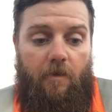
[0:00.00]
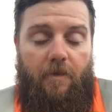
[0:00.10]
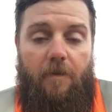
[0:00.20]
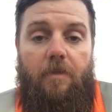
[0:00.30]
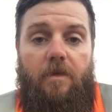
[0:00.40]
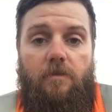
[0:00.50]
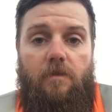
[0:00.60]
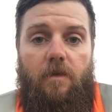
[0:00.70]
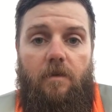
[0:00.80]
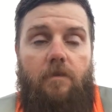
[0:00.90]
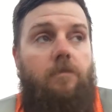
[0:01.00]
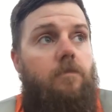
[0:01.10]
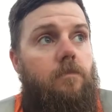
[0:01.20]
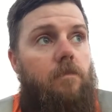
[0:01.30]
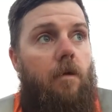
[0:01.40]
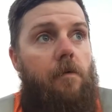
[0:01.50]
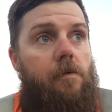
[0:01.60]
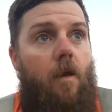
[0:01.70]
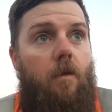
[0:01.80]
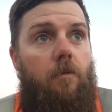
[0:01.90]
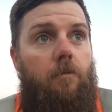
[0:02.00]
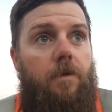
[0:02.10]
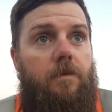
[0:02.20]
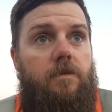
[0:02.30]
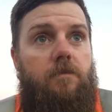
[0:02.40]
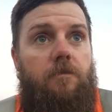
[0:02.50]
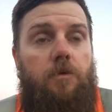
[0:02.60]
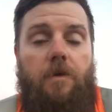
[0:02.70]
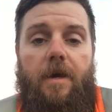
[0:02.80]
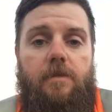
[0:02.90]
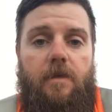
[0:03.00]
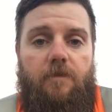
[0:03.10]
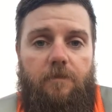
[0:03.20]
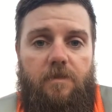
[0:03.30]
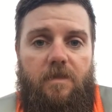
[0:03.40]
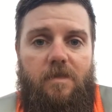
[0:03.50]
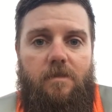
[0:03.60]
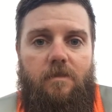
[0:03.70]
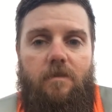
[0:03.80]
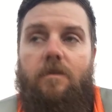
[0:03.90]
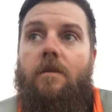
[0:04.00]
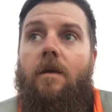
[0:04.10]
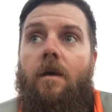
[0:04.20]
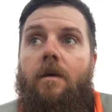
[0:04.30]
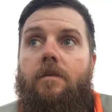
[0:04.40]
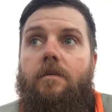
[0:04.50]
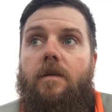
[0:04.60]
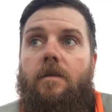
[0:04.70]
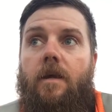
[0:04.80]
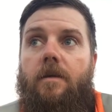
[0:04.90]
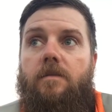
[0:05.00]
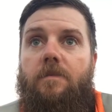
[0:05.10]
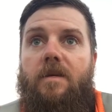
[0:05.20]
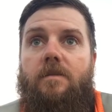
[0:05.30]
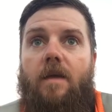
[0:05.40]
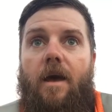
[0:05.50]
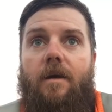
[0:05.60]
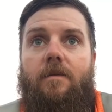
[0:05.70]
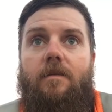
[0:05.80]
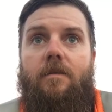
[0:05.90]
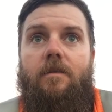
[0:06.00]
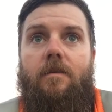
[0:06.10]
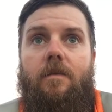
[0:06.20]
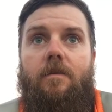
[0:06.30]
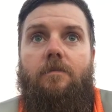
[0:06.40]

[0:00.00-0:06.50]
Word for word: that being said, we are just a few days out from season, 10 days to be exact. Uh,